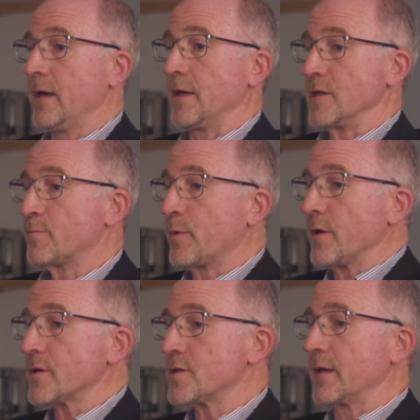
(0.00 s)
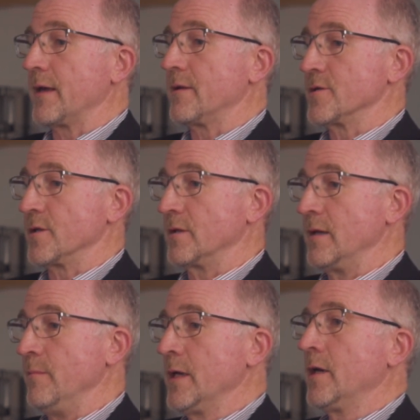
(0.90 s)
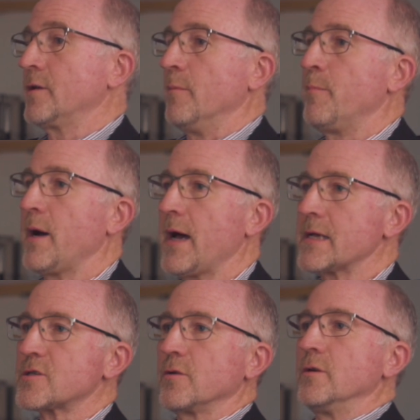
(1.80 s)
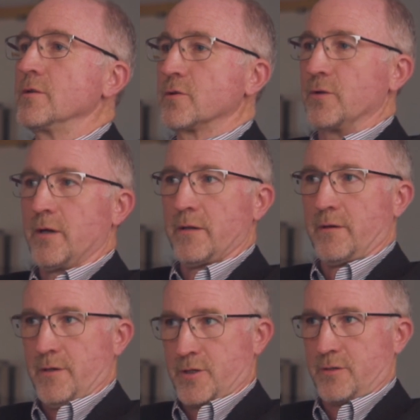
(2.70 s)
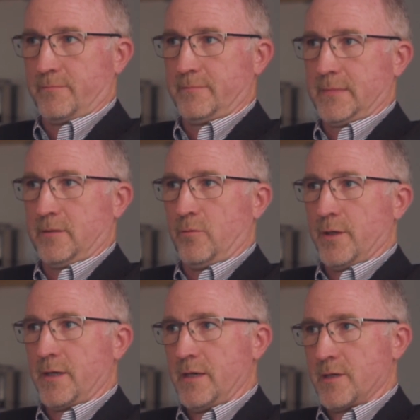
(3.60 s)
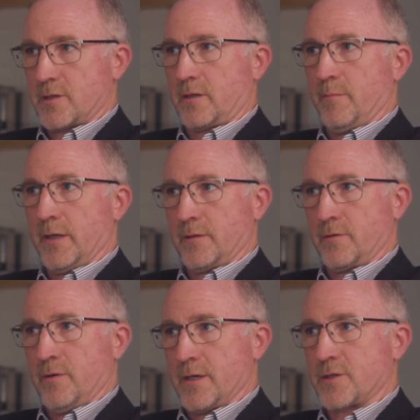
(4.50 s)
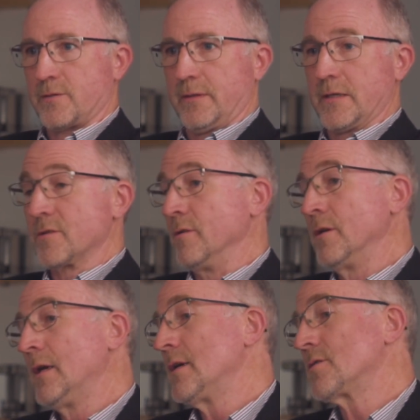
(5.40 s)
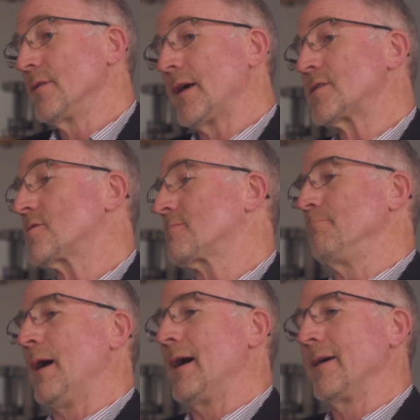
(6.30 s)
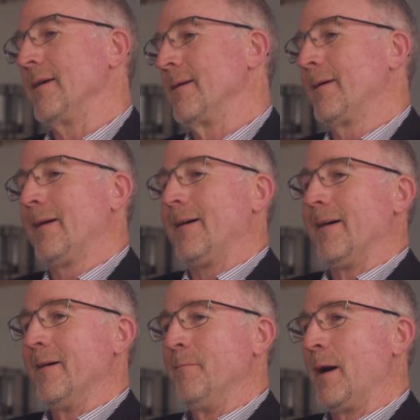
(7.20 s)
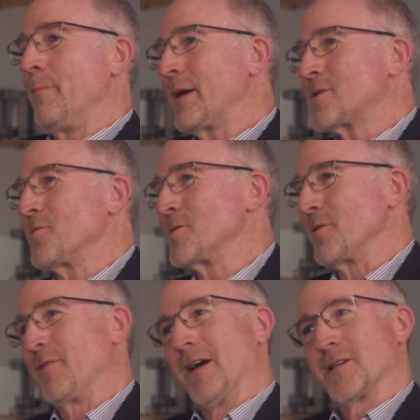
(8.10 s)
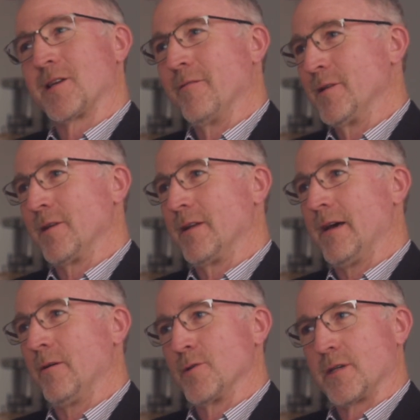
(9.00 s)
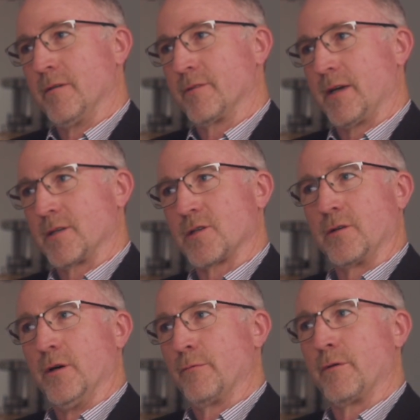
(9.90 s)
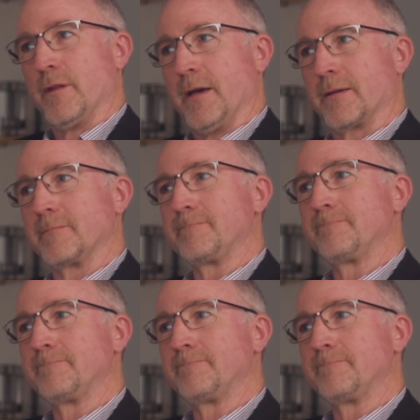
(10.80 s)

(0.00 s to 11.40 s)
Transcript: And He's brought us together as a team to pass on to others what He has committed to us. So that's my big source of thanksgiving today. I always give thanks to God for that.